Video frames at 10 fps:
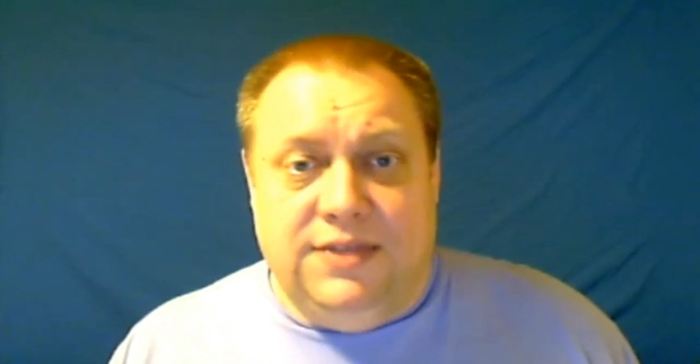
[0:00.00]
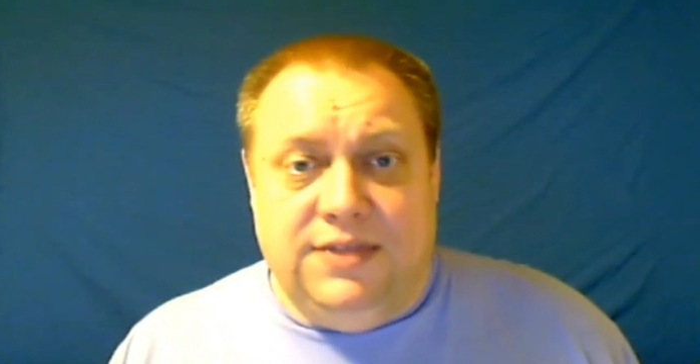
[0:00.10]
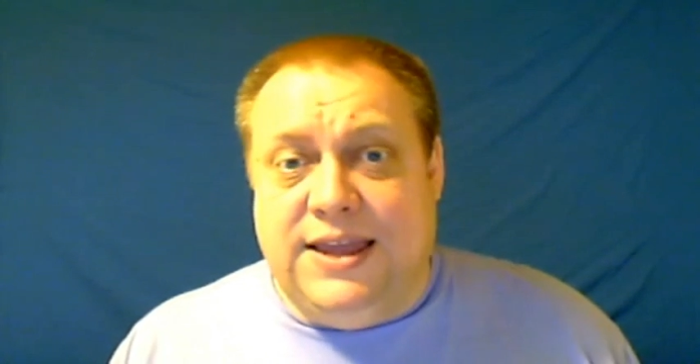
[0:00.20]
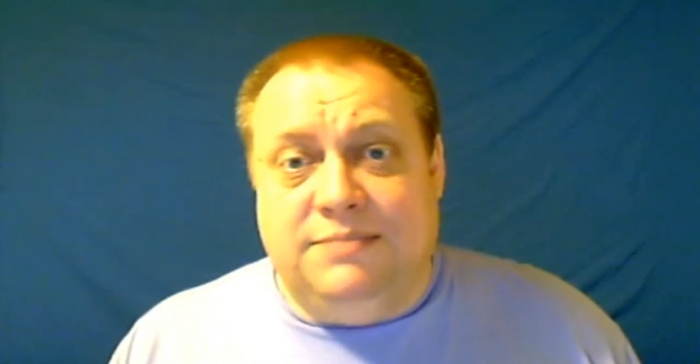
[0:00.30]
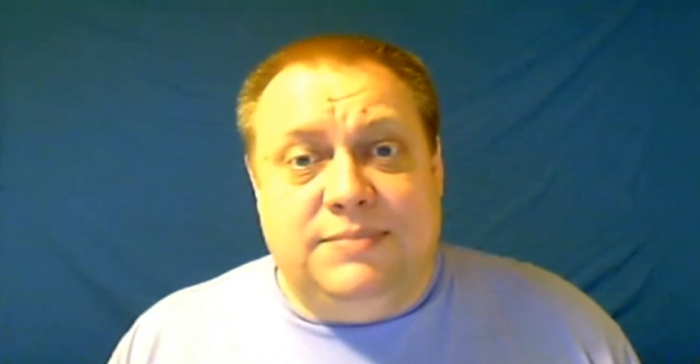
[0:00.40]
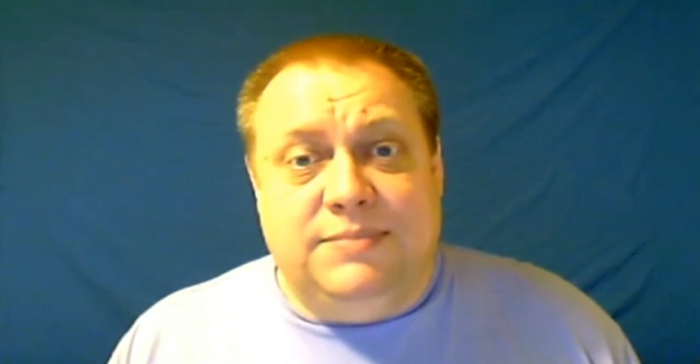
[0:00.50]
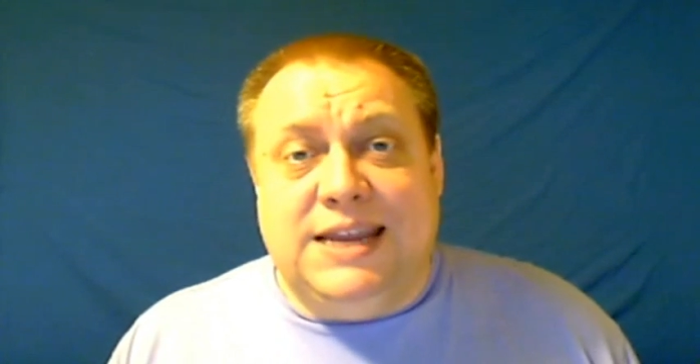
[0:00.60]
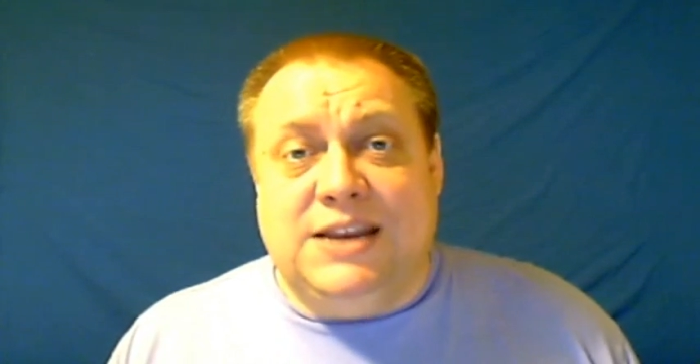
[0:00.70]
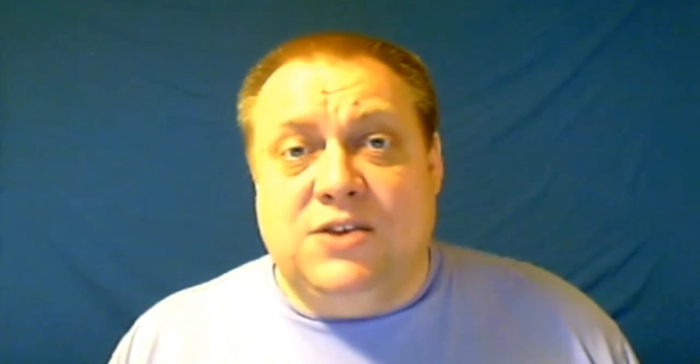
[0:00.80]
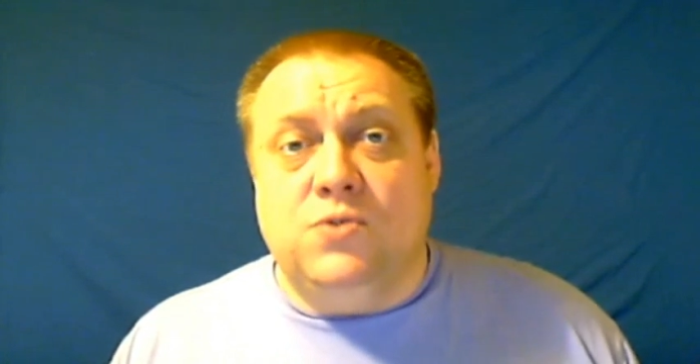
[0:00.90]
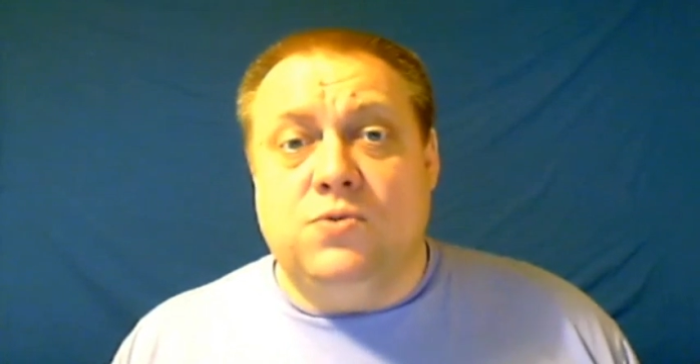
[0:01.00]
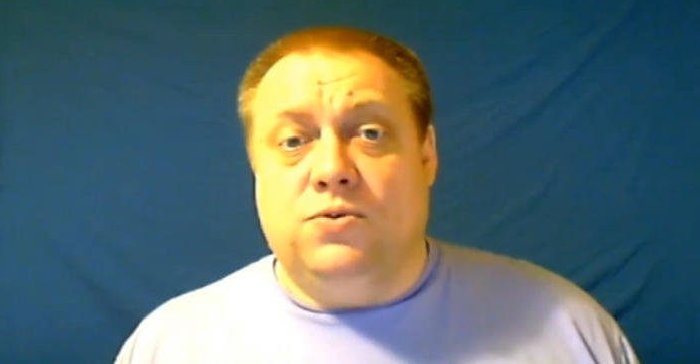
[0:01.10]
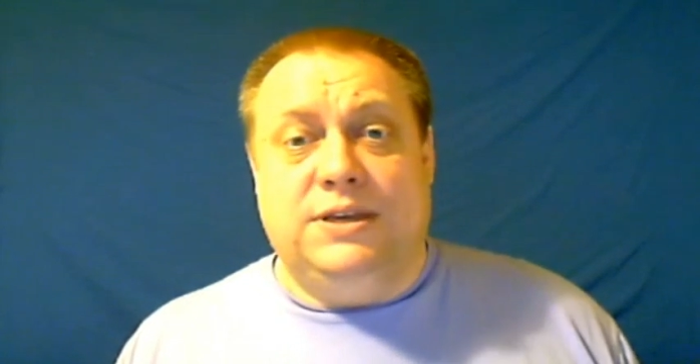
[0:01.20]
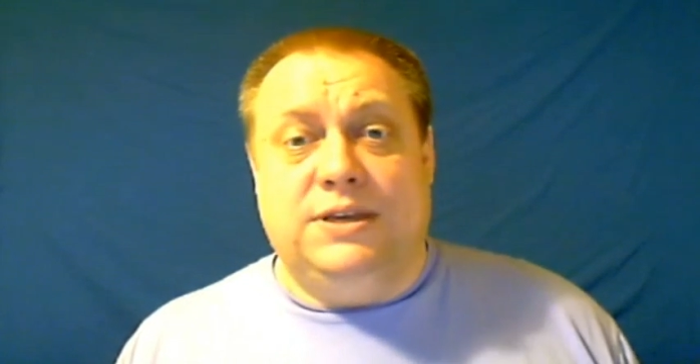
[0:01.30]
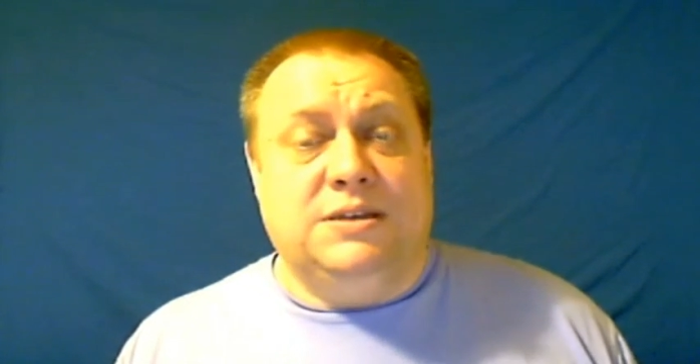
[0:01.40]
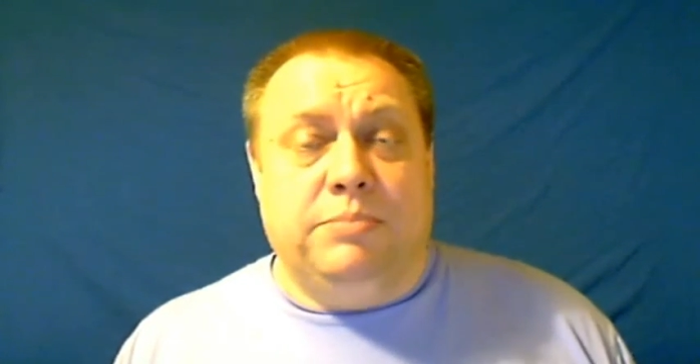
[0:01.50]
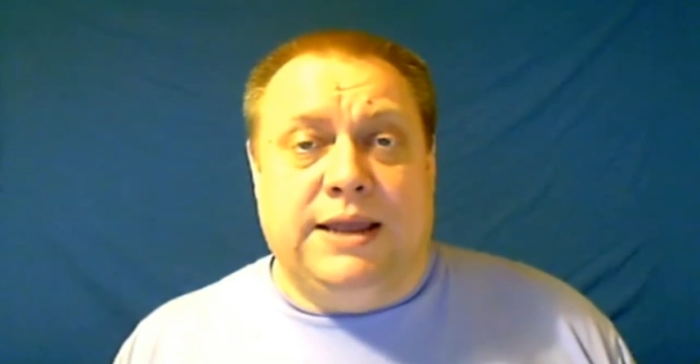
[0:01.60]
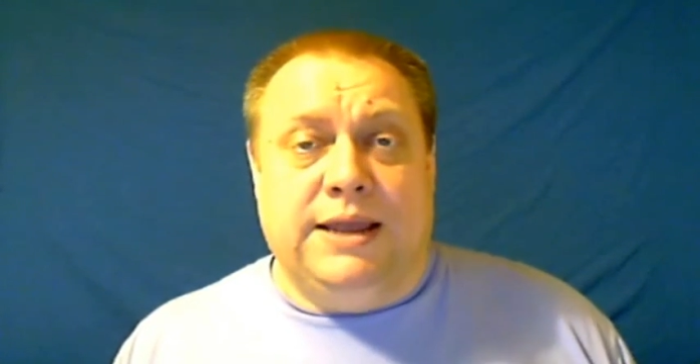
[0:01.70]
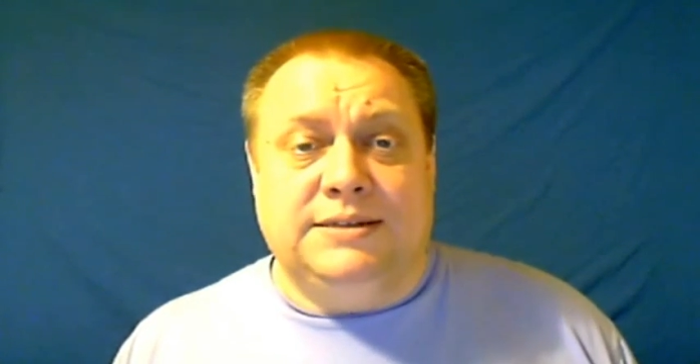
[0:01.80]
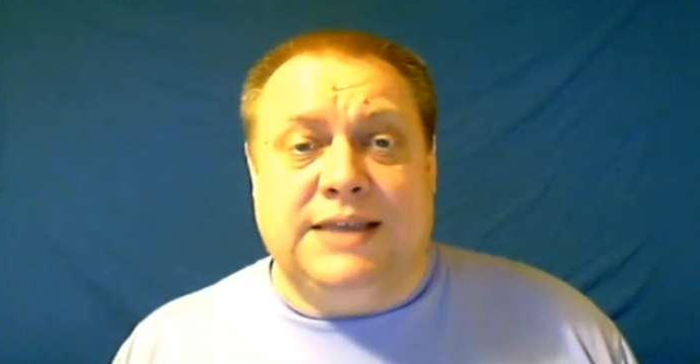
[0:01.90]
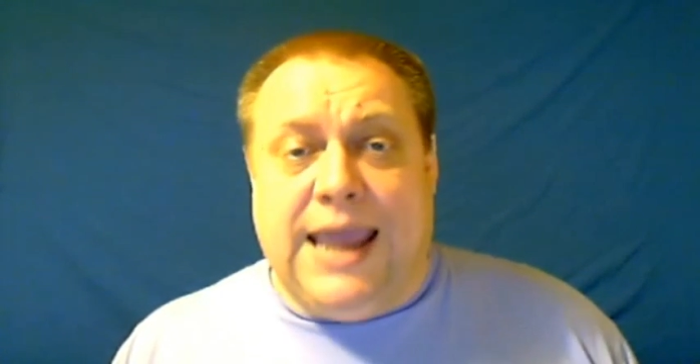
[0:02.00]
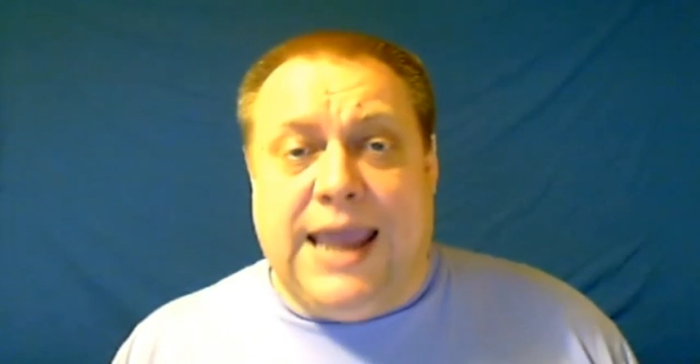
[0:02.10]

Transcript: and then ignore these complaints